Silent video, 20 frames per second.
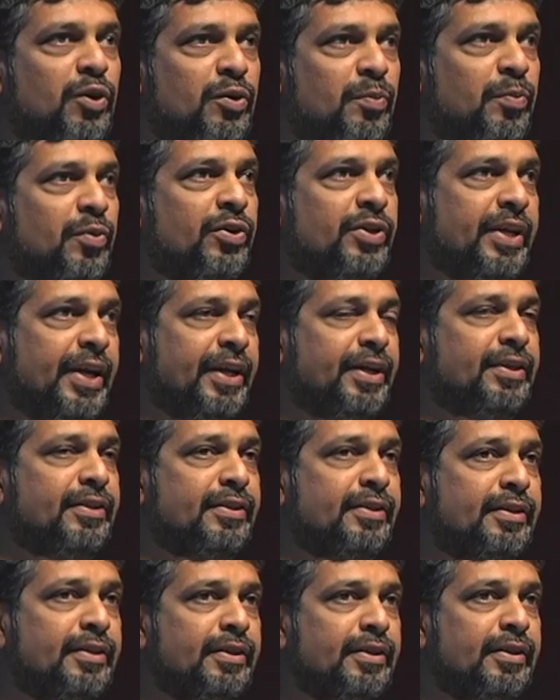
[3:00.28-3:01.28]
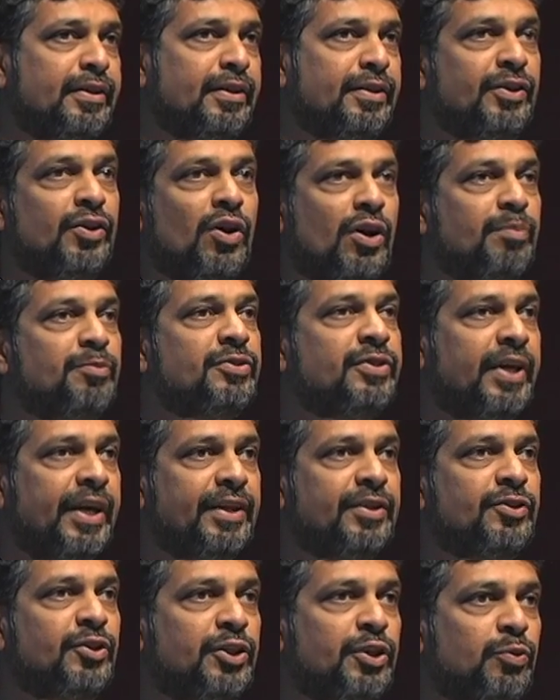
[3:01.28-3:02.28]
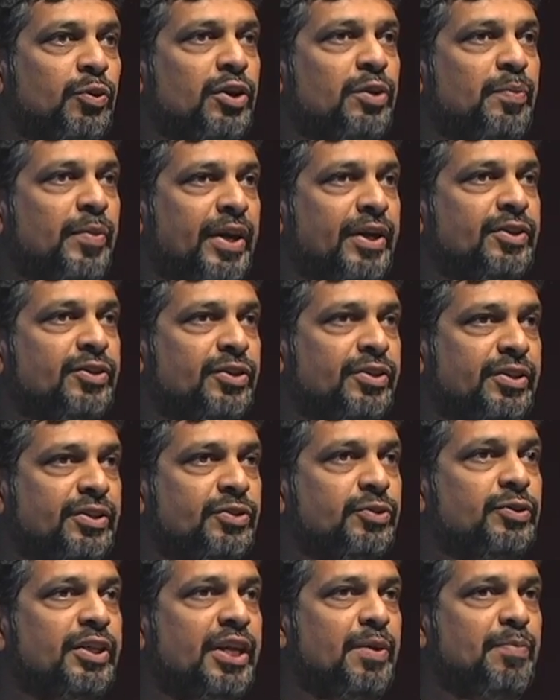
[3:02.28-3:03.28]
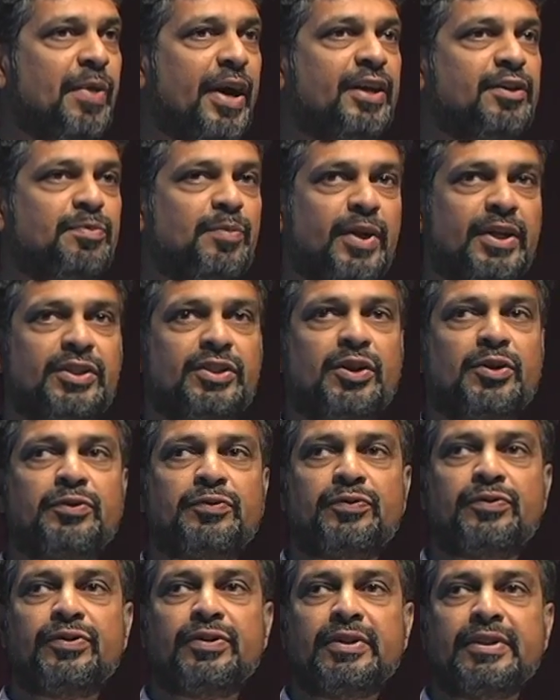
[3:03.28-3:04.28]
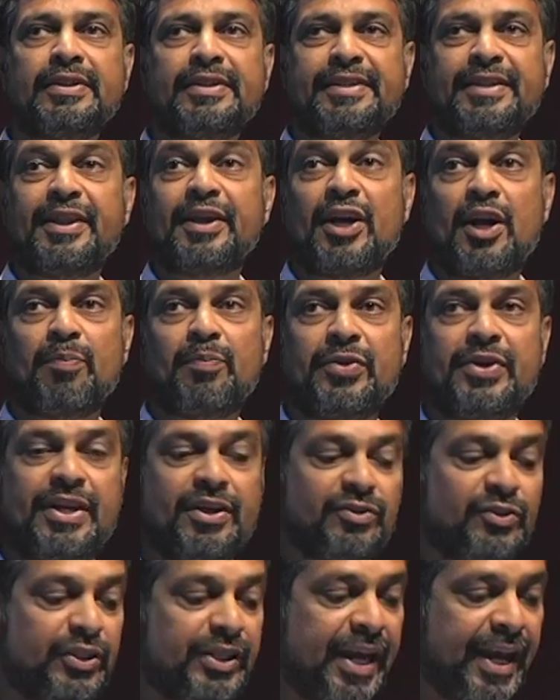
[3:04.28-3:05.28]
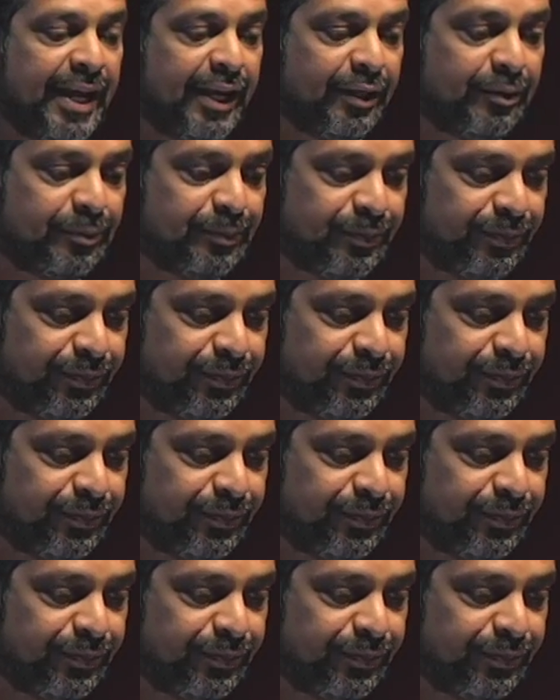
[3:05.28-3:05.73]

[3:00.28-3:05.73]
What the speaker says: want to protect your upside. So you want to make sure that you keep as much of the company as you can.